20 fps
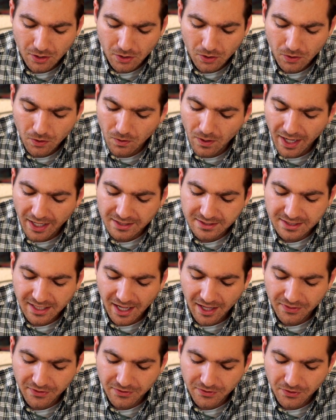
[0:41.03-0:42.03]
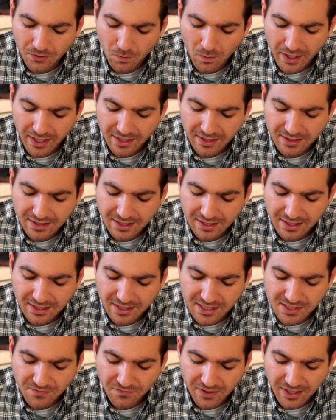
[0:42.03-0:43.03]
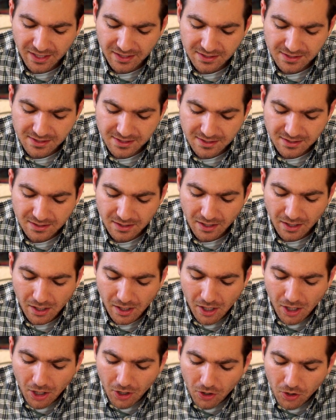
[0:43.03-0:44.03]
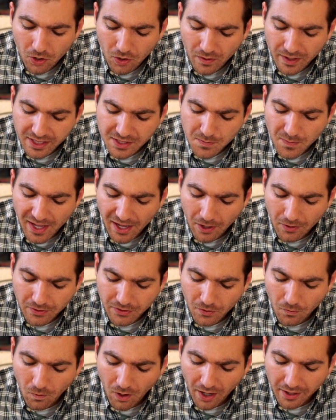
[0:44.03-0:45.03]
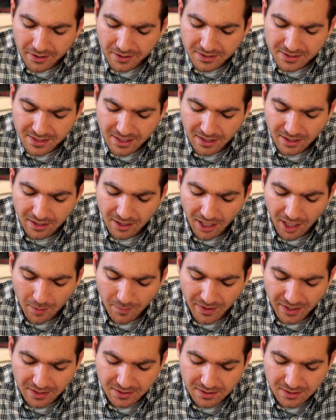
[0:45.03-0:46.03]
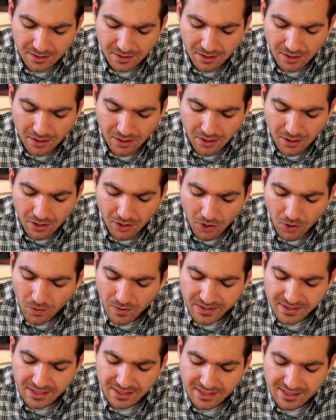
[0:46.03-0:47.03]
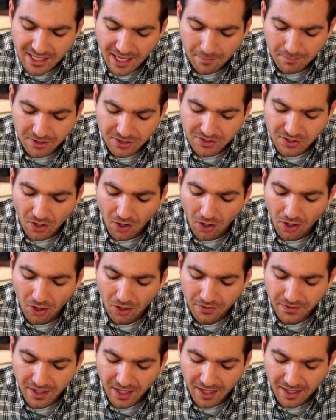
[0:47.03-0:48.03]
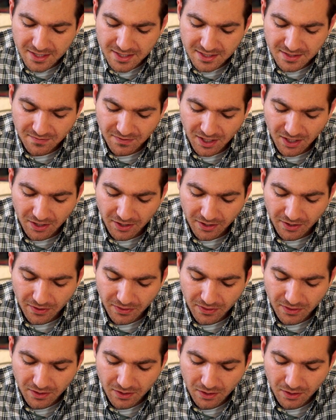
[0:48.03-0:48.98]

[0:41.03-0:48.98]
Who has gathered the wind in his fists? Who has bound the waters in a garment? Who has established all the ends of the earth?